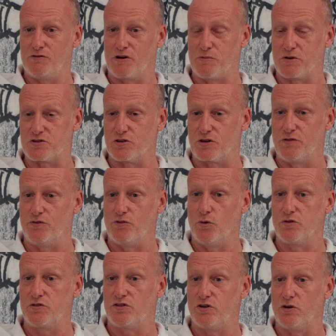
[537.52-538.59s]
much looking
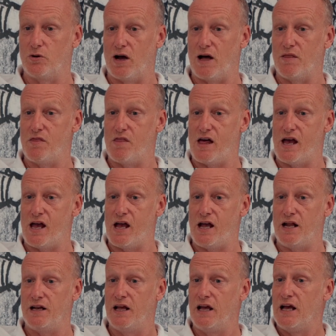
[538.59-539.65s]
forward to. And
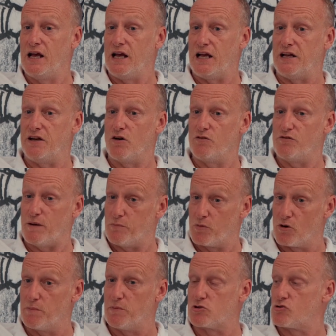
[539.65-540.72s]
then in
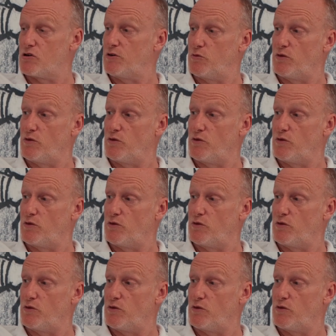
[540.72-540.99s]
November in Madrid,